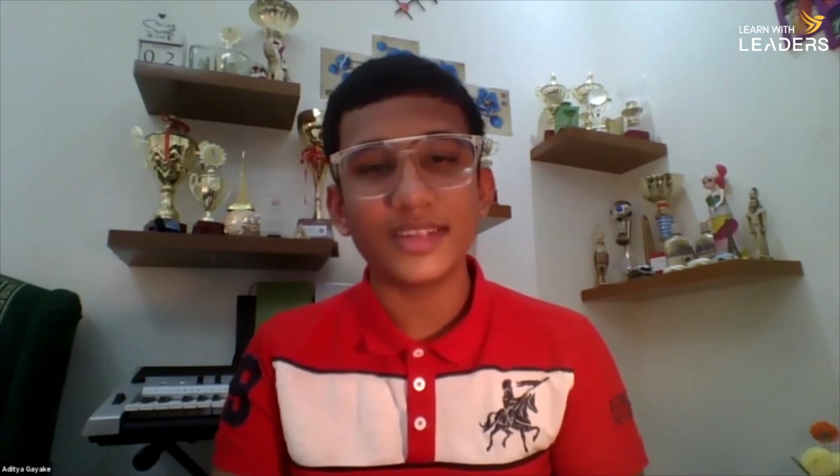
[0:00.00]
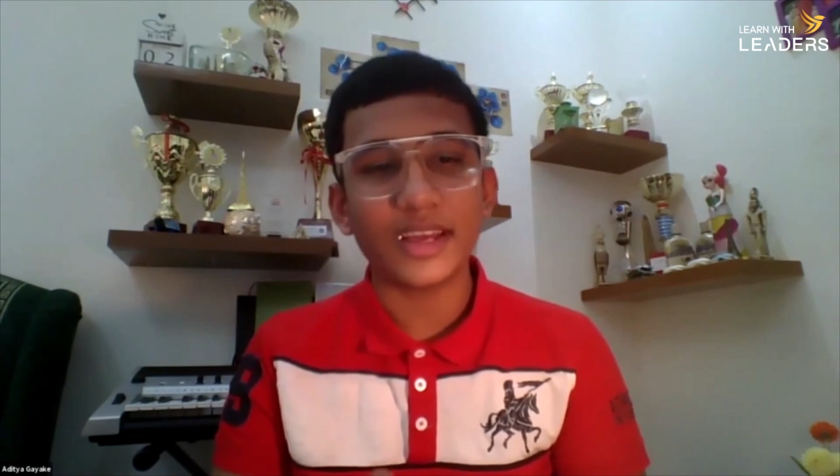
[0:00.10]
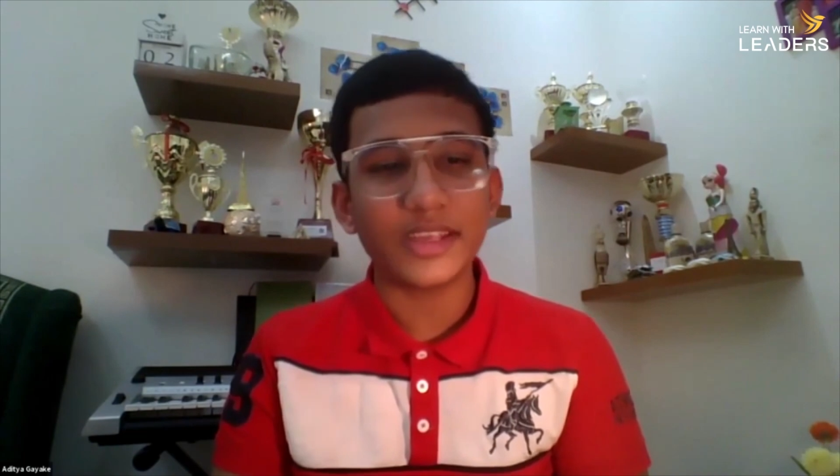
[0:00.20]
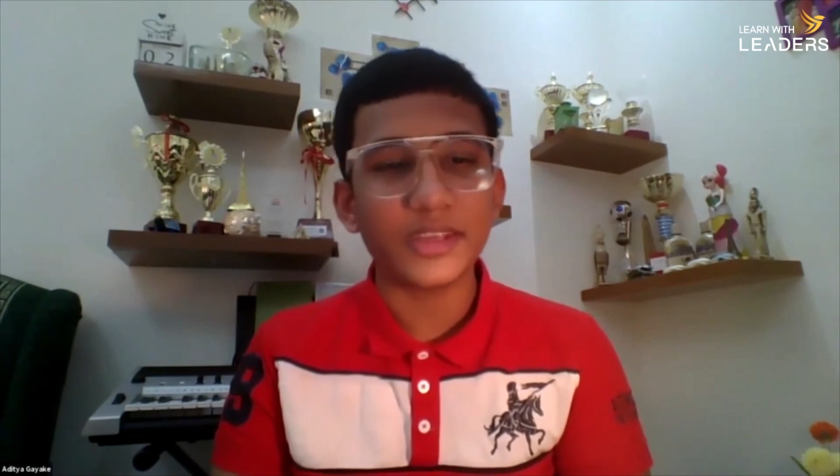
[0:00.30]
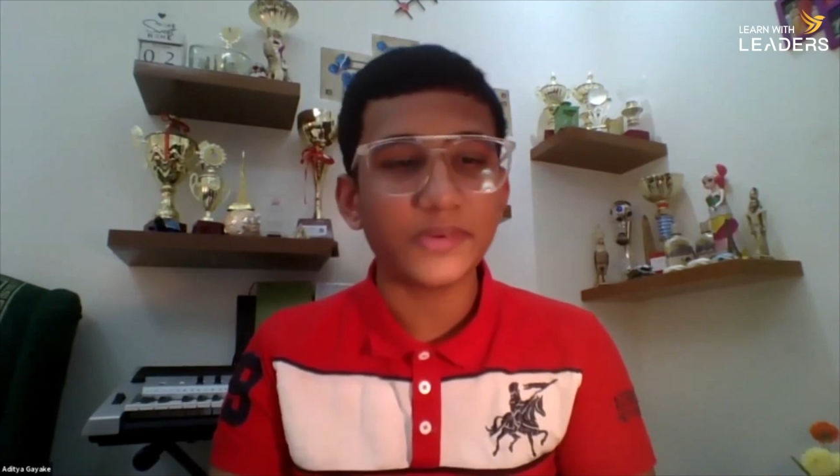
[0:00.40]

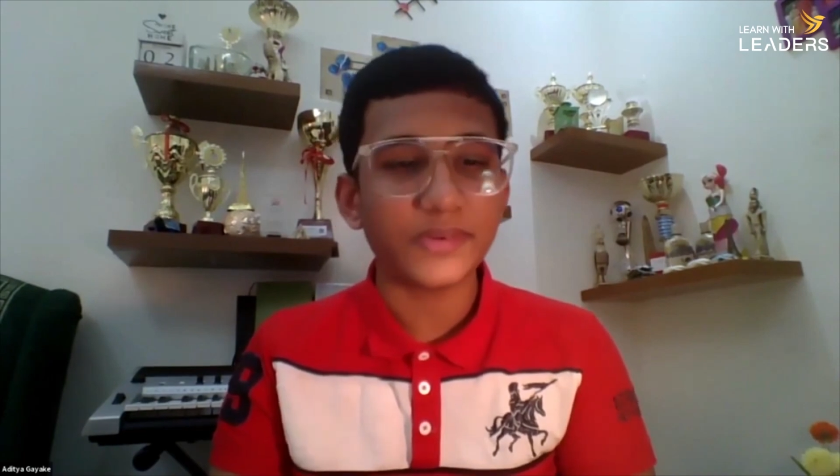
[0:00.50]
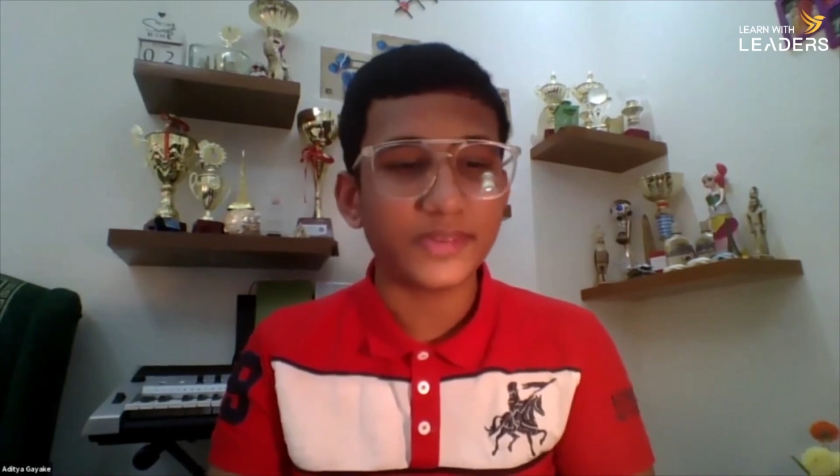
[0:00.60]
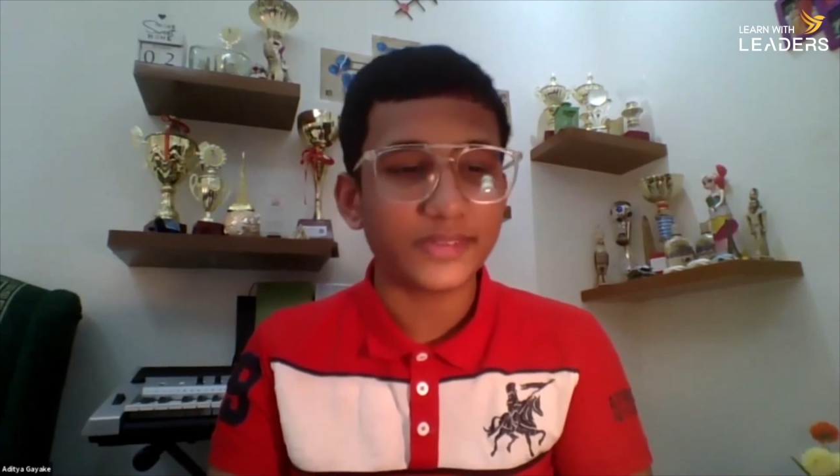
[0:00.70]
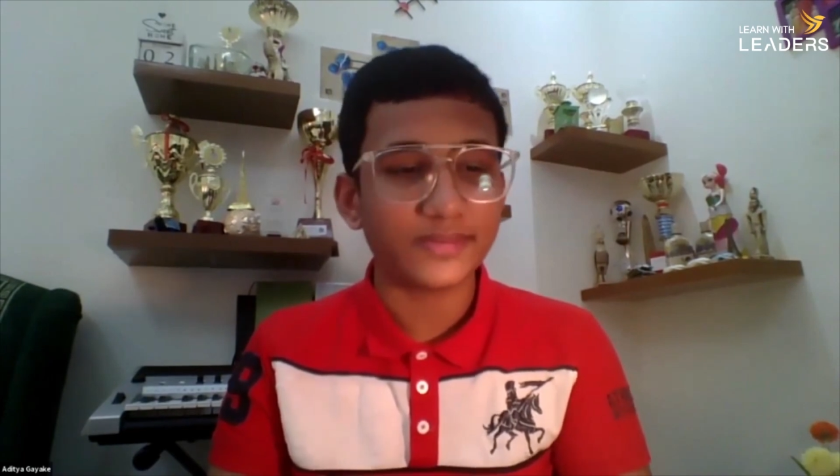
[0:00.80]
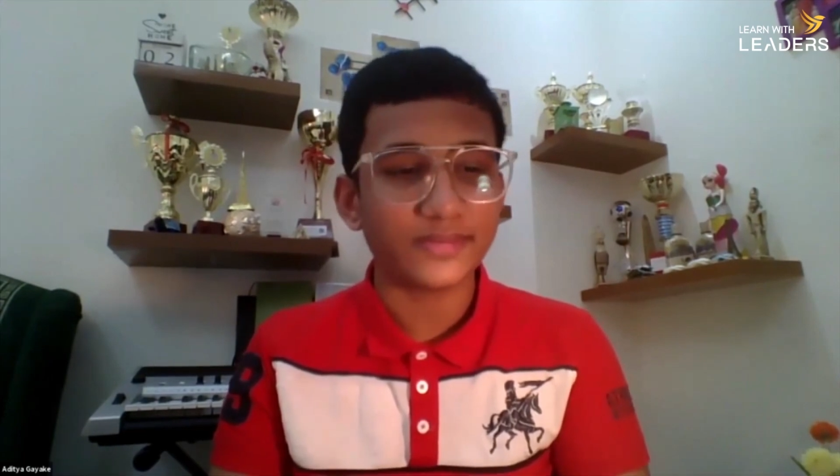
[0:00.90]
Thank
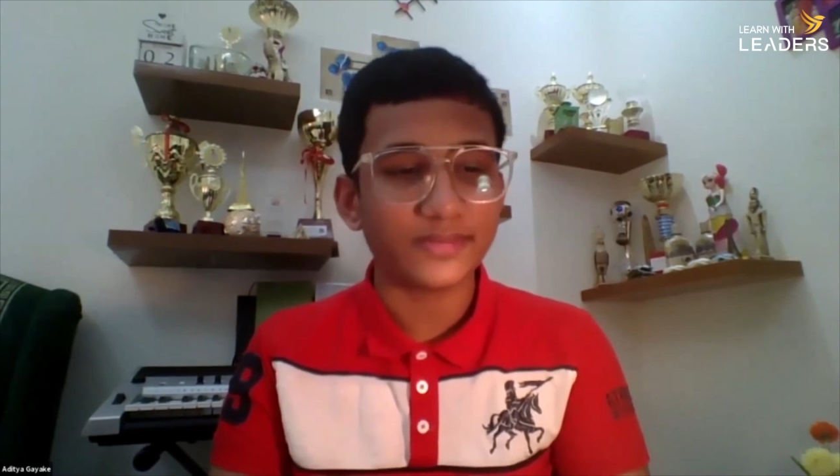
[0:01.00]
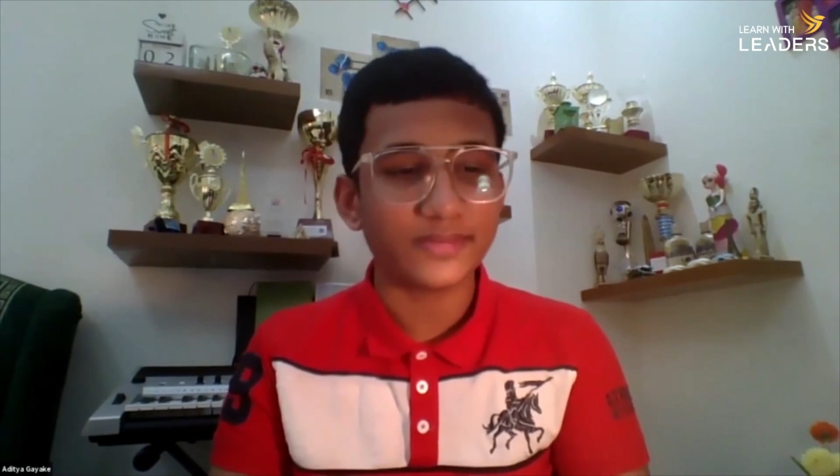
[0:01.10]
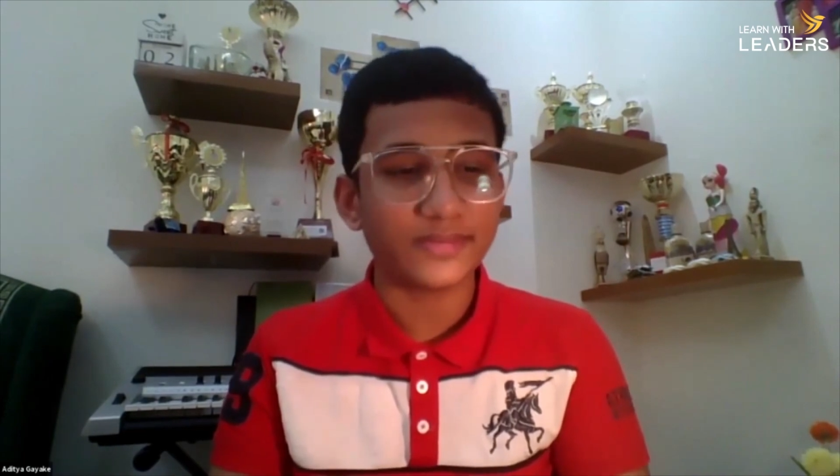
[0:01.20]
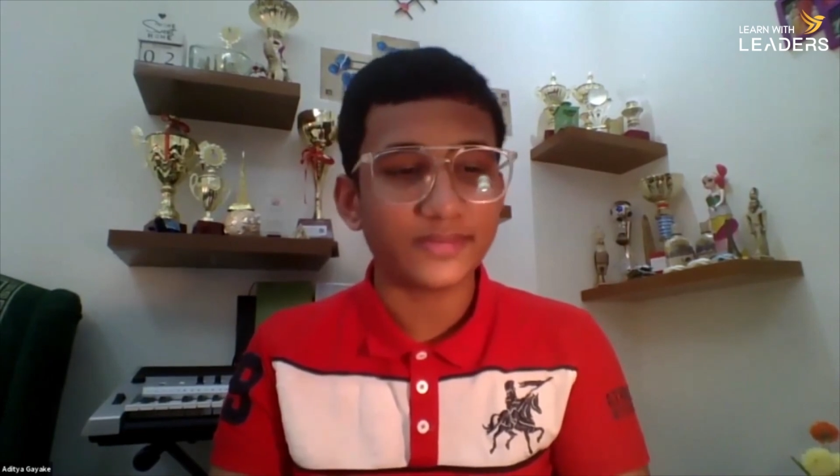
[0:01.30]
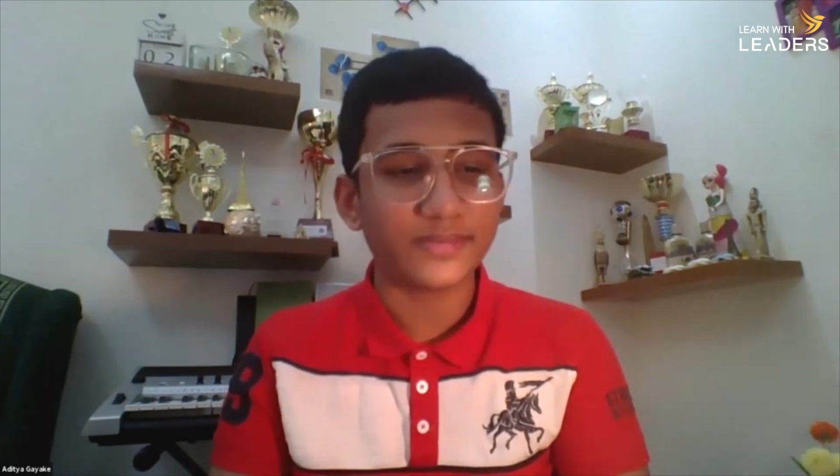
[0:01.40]

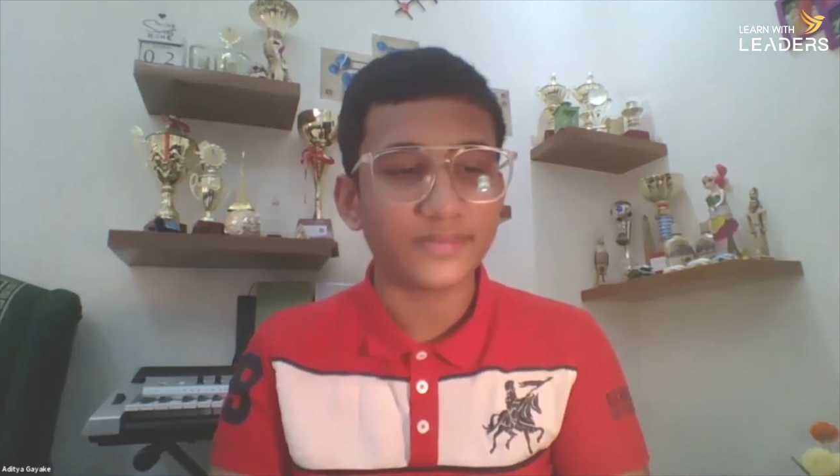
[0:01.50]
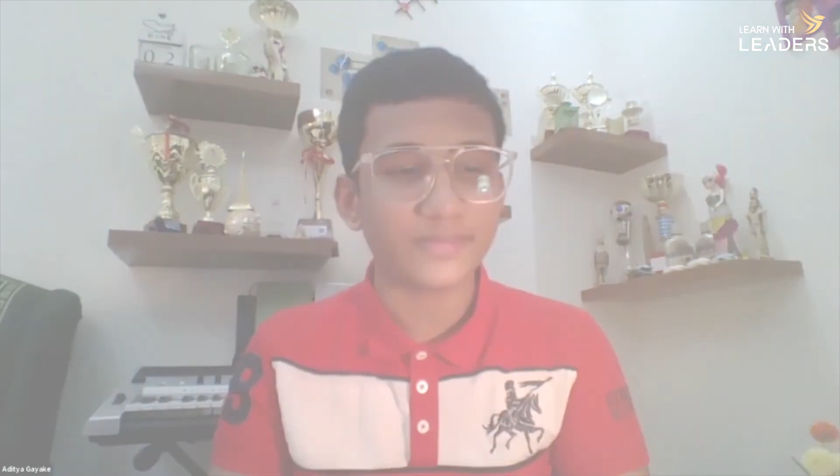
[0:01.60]
you.